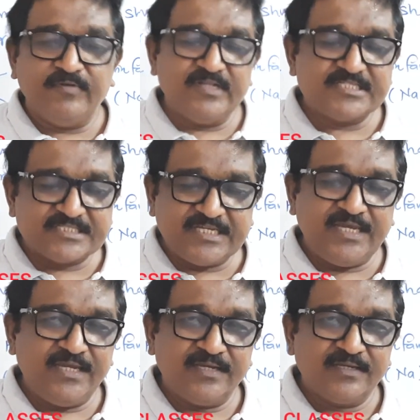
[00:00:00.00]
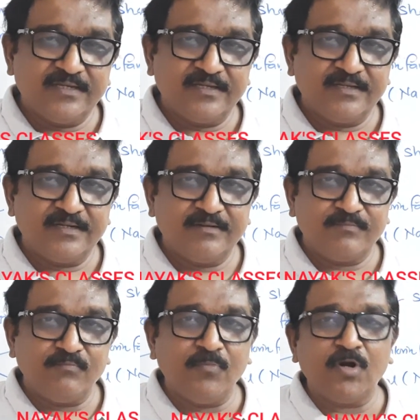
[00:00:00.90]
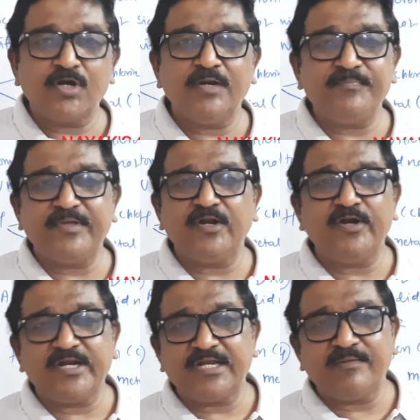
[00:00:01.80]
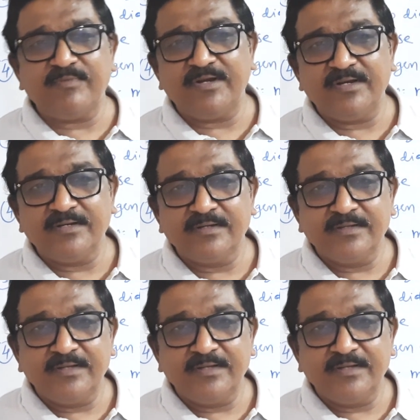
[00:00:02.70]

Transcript: We will see modern periodic table.